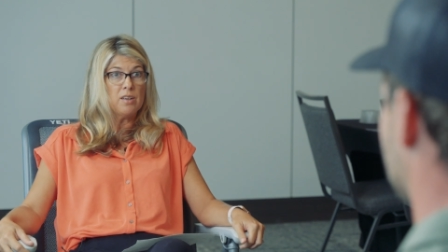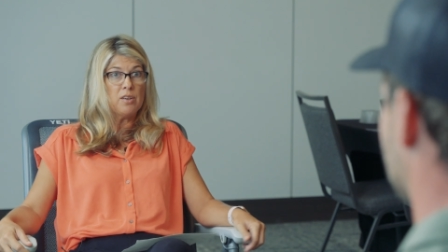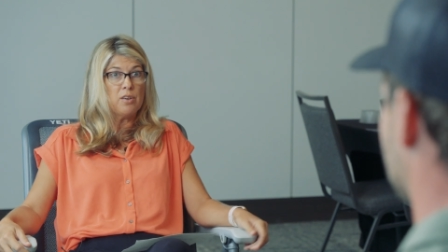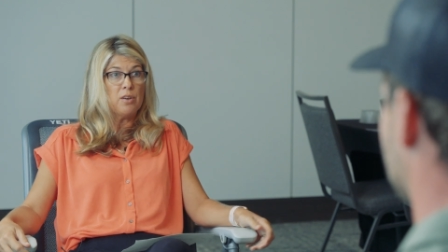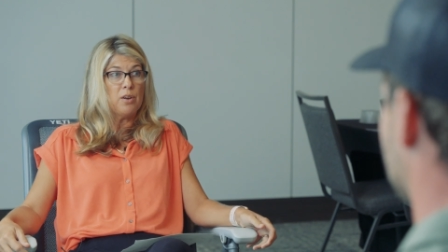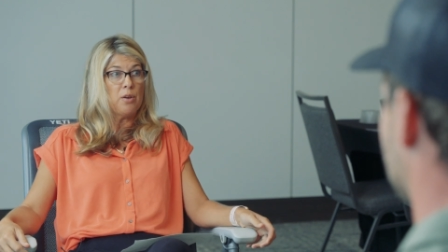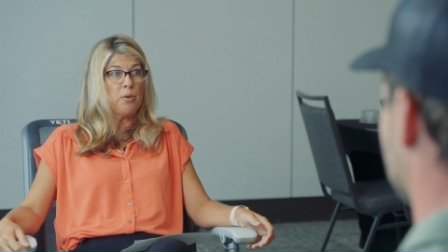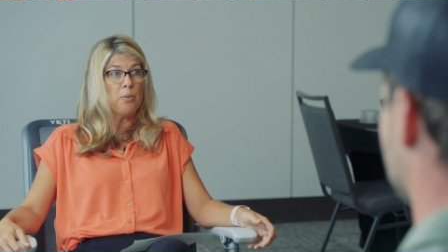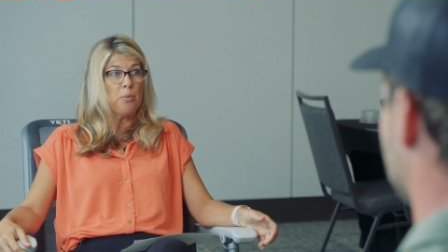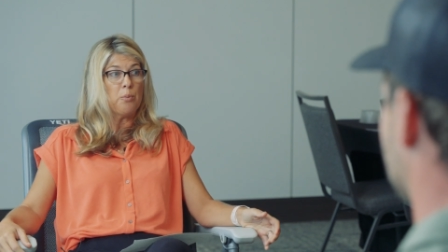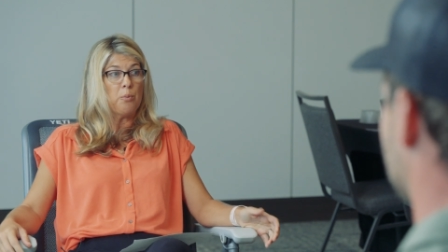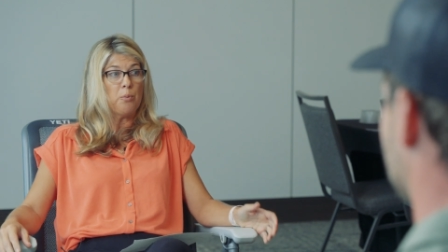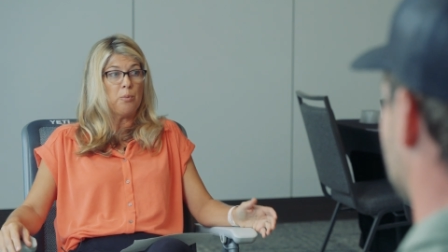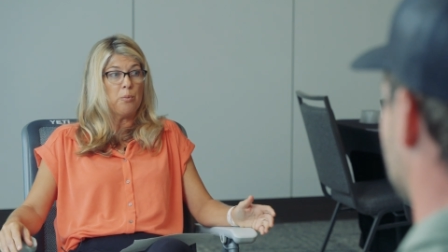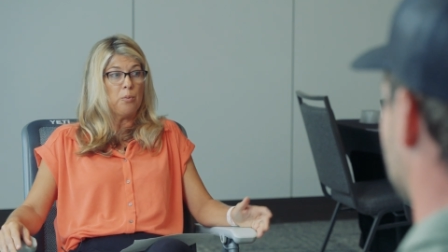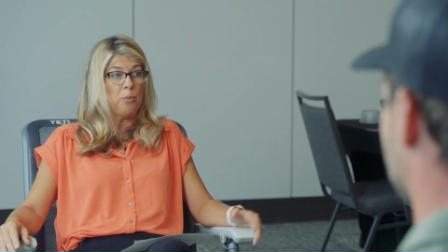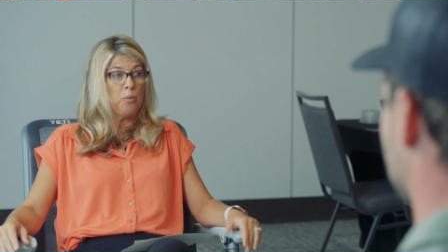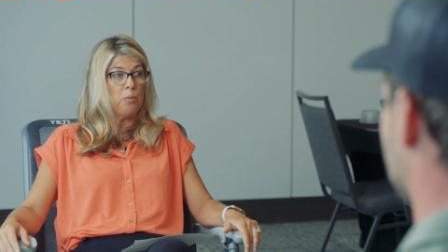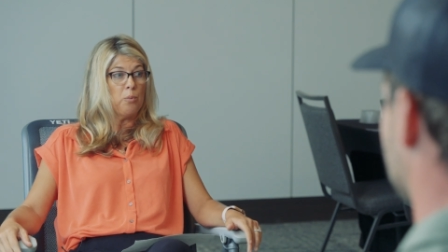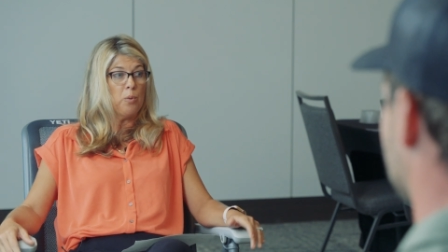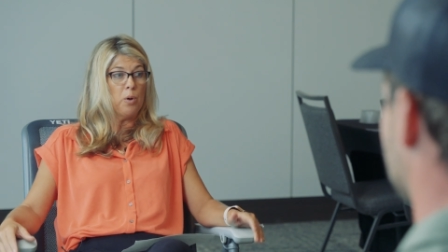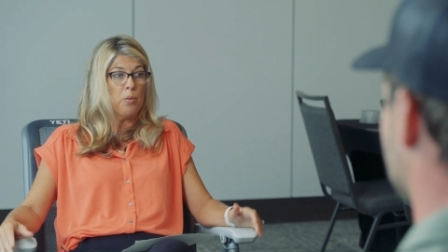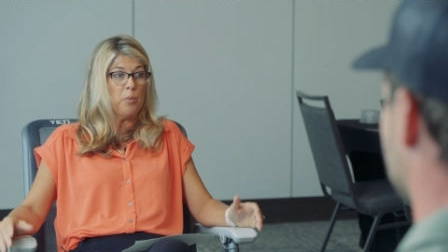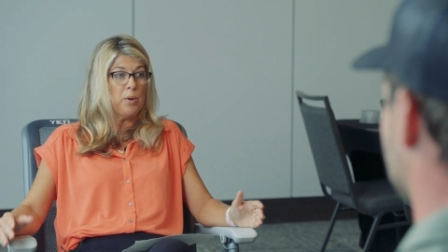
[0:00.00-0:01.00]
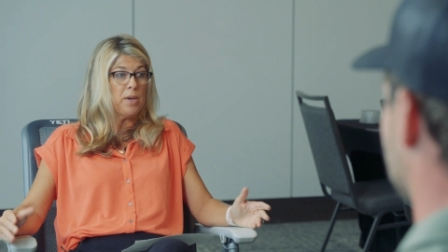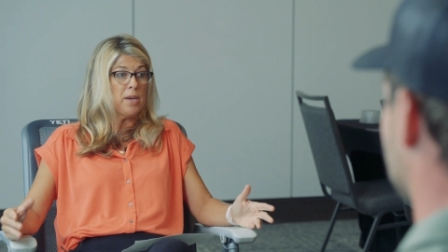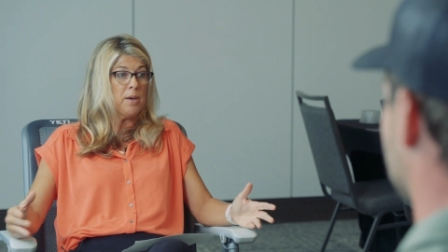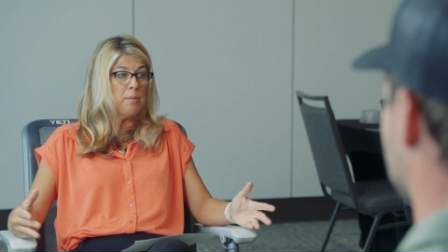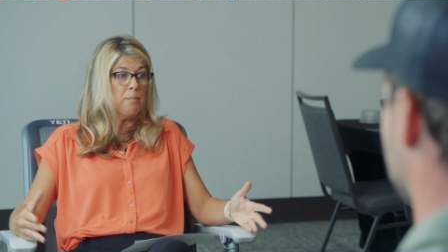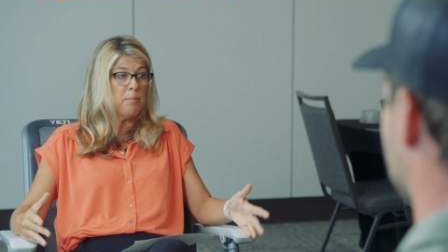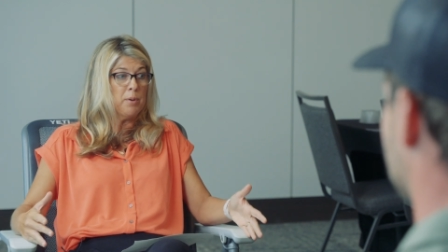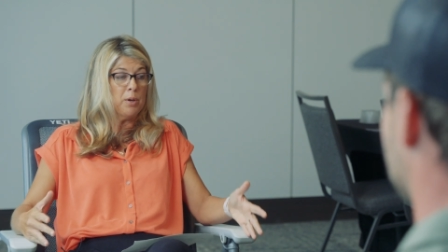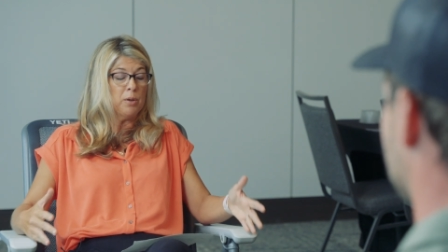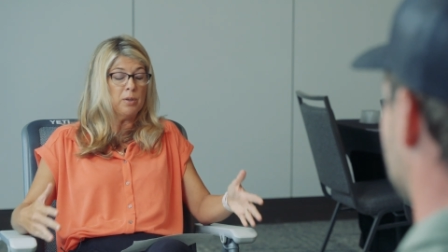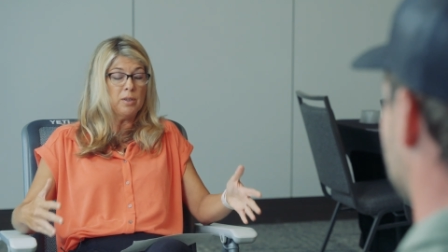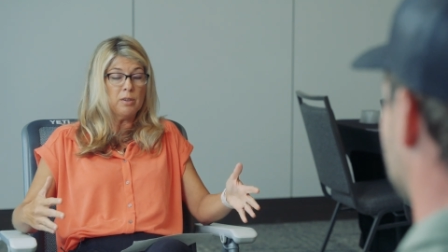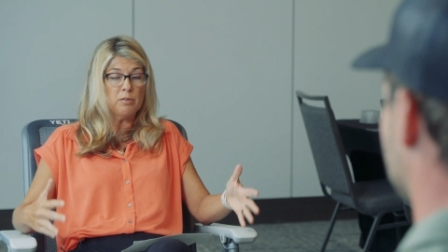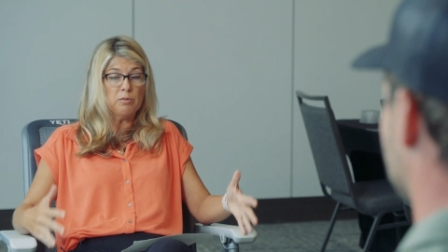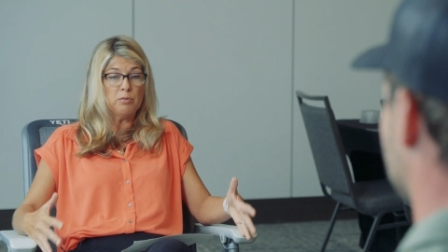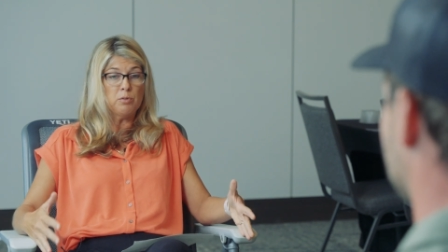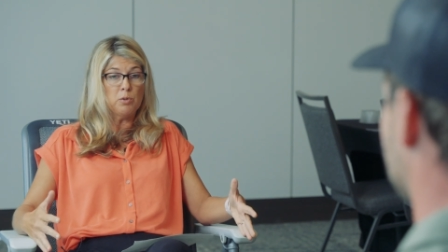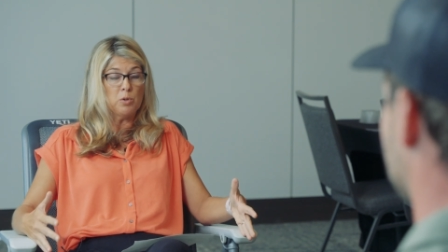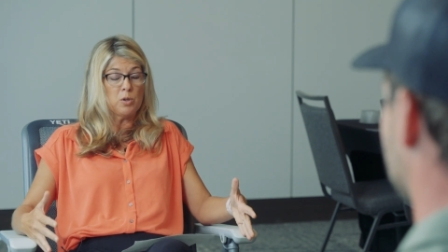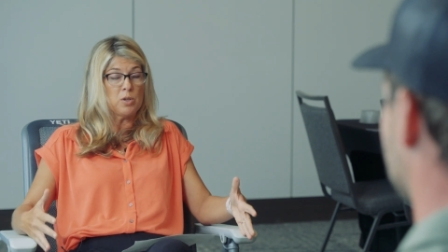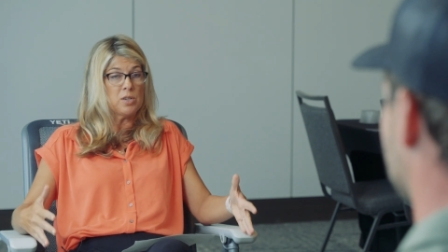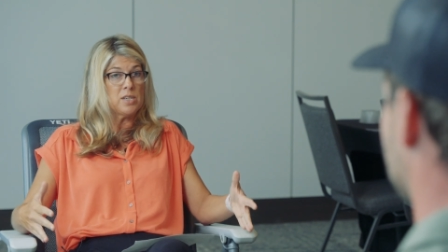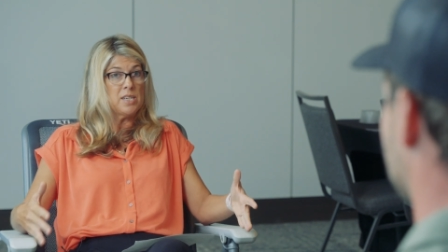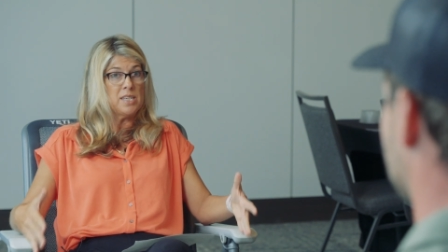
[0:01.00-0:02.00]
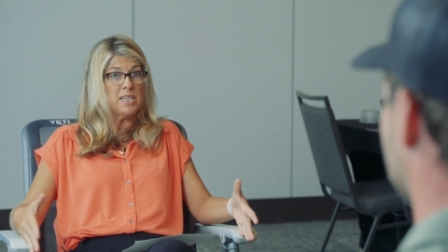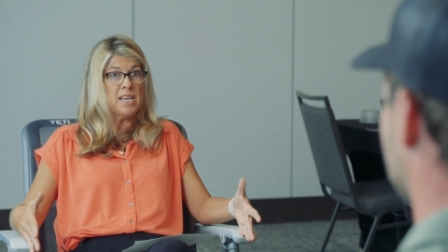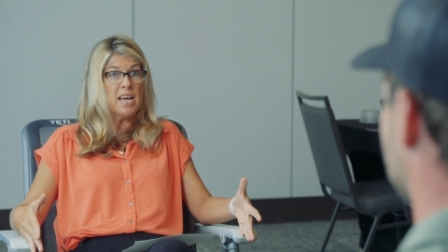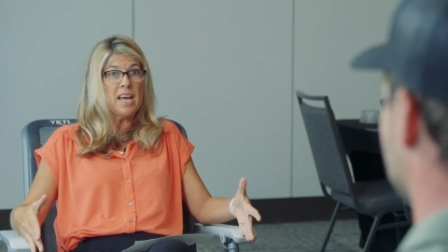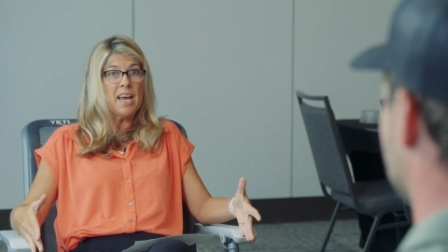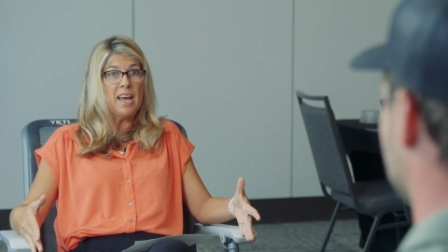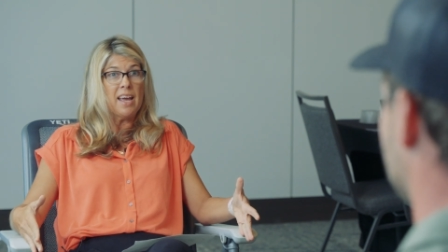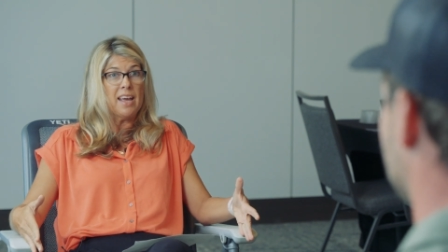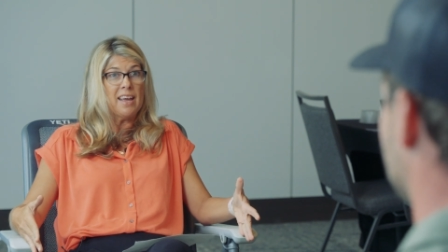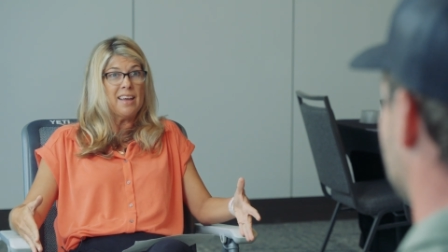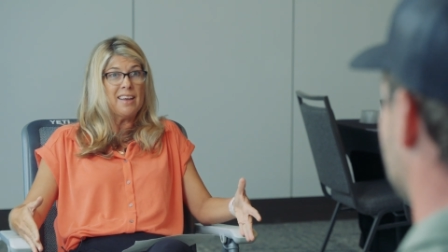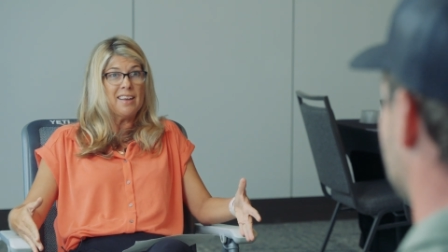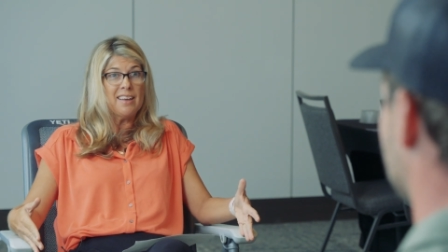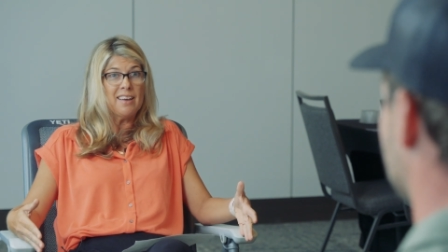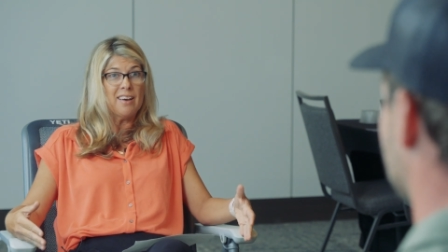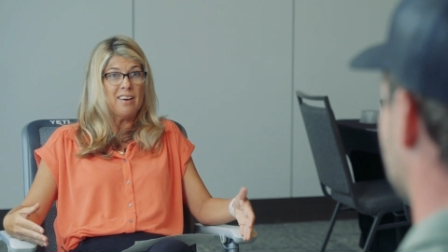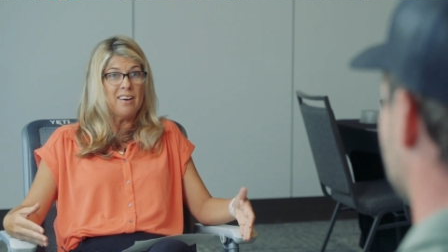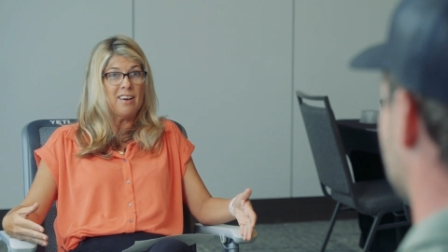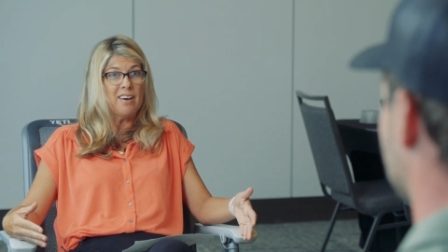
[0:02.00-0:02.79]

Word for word: you know, what we can build it for today,